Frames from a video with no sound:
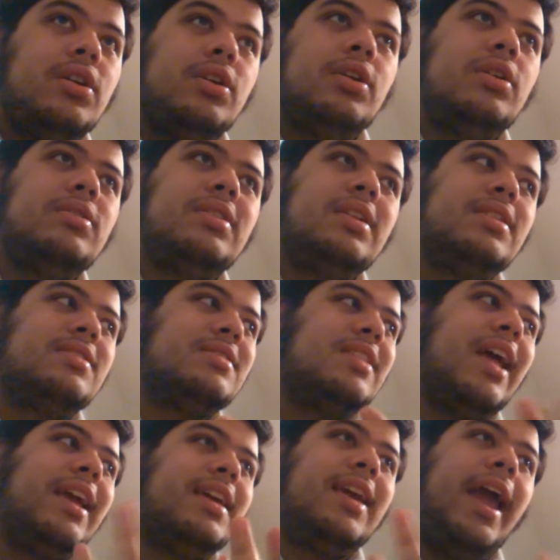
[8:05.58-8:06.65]
you know, it's
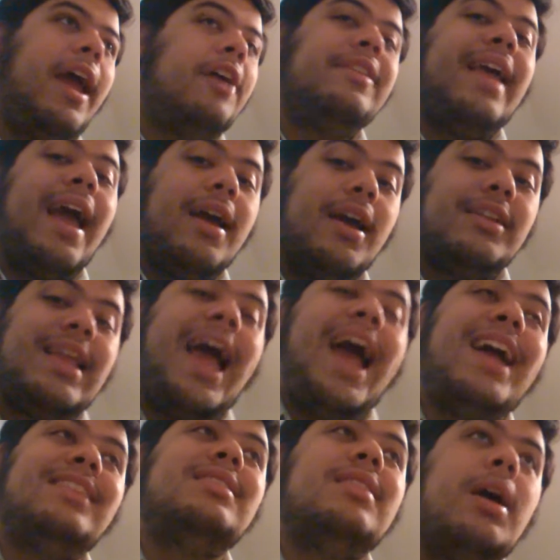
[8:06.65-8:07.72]
like an, an
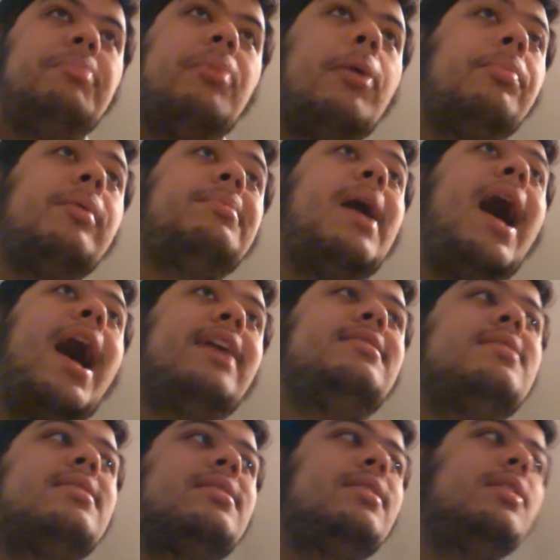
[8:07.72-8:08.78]
ad, a pop-up ad.
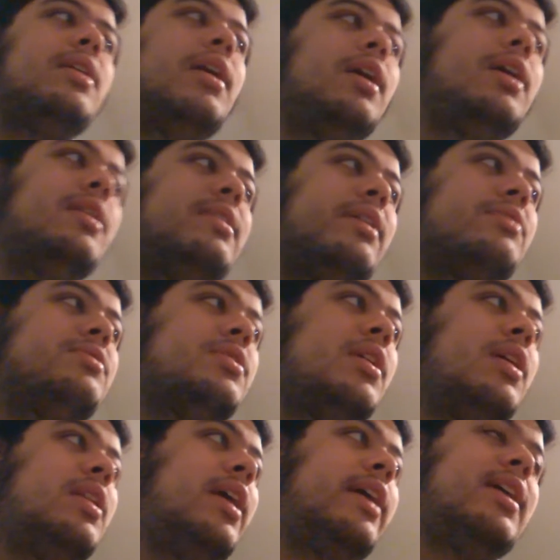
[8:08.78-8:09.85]
Uh, there's
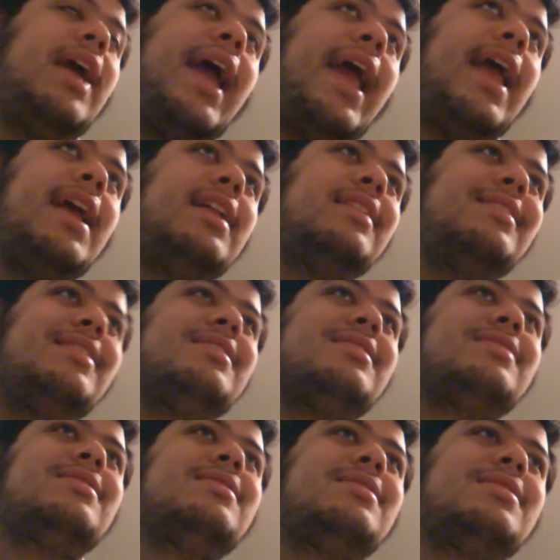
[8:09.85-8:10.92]
like, hey,
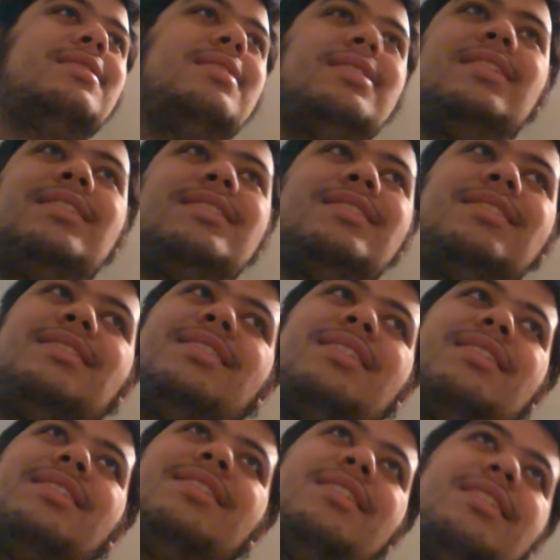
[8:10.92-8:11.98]
this this
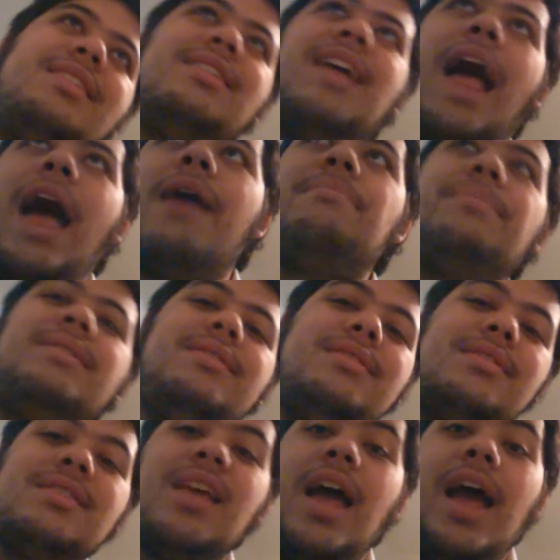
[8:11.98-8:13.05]
uh, app
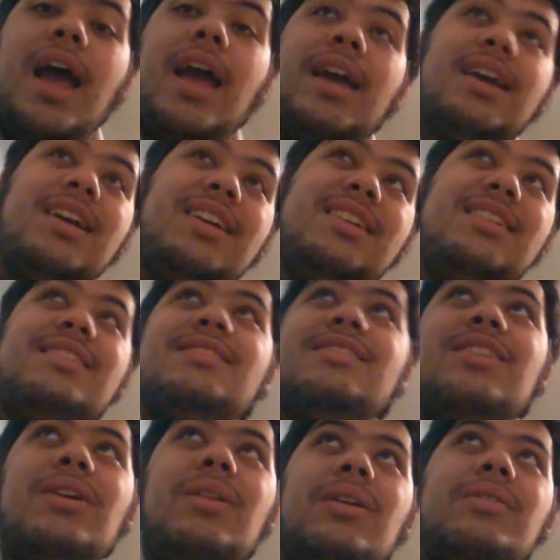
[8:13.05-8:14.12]
is is
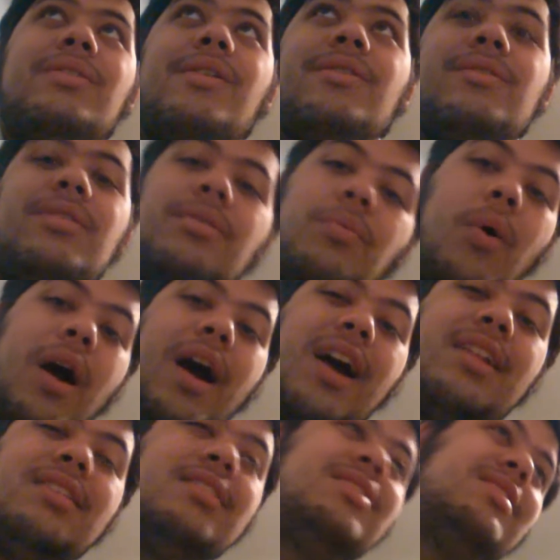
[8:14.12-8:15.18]
no longer the
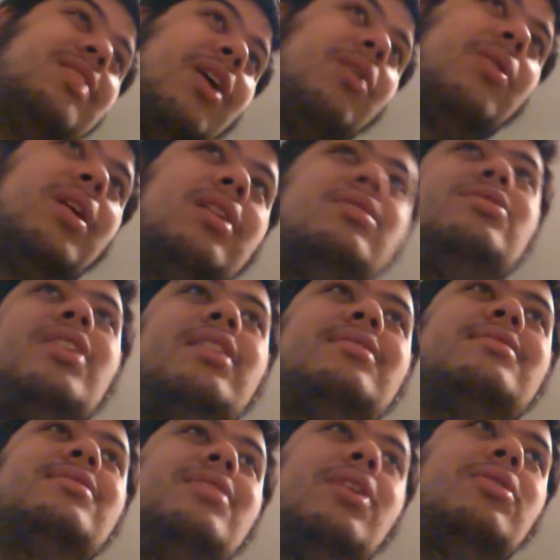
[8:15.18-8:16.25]
one, so uh,
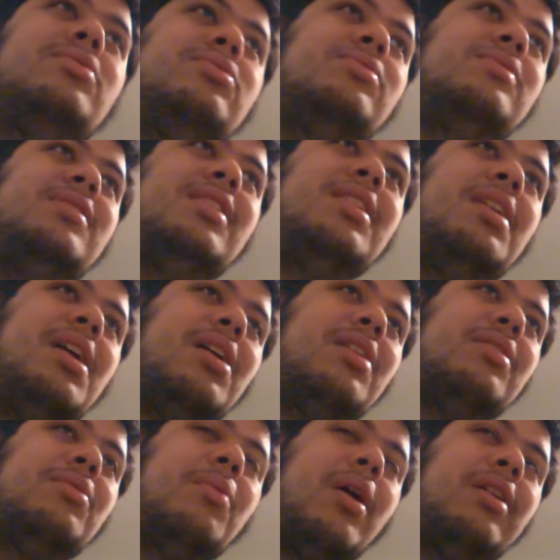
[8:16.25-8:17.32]
just go to see the
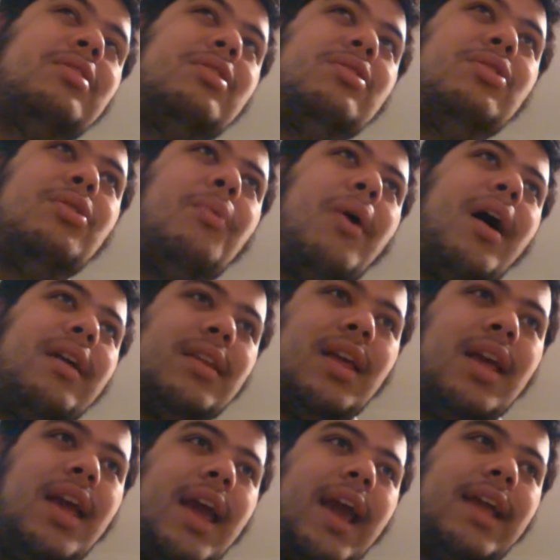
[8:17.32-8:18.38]
other one, the new one.
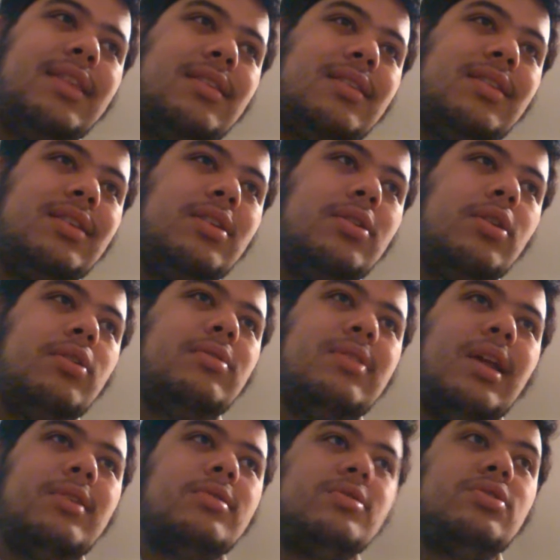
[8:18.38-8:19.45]
And you know,
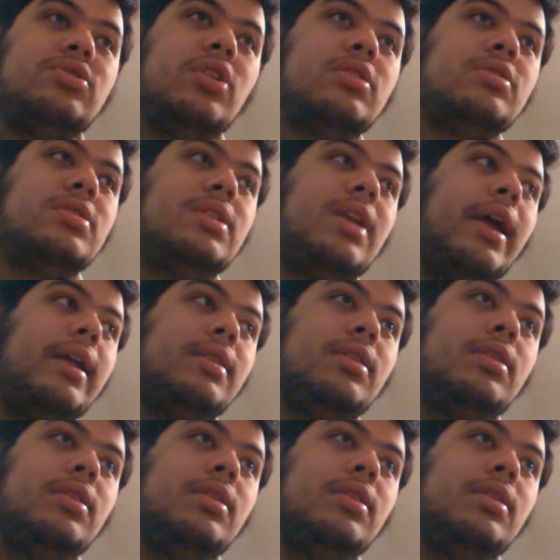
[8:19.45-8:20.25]
there's just the,